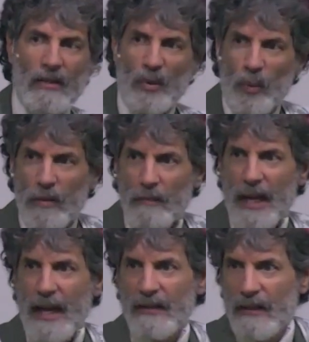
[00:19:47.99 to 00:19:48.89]
So one
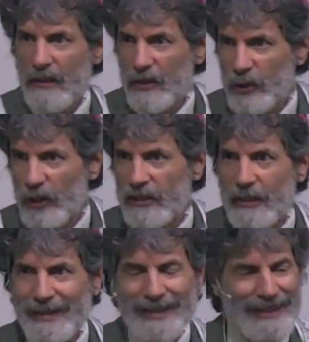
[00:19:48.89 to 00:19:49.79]
bad choice
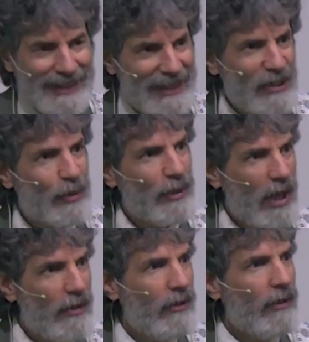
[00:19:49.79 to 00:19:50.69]
can lead to
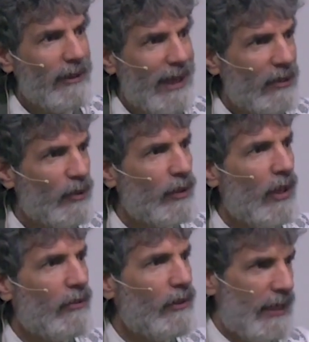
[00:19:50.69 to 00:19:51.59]
another and down to
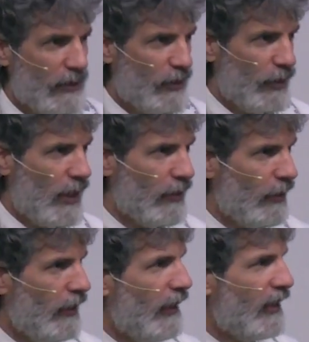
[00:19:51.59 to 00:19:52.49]
another and down to
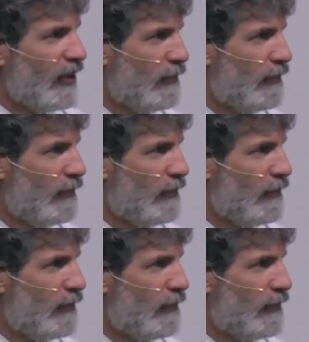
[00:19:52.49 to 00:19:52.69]
another and a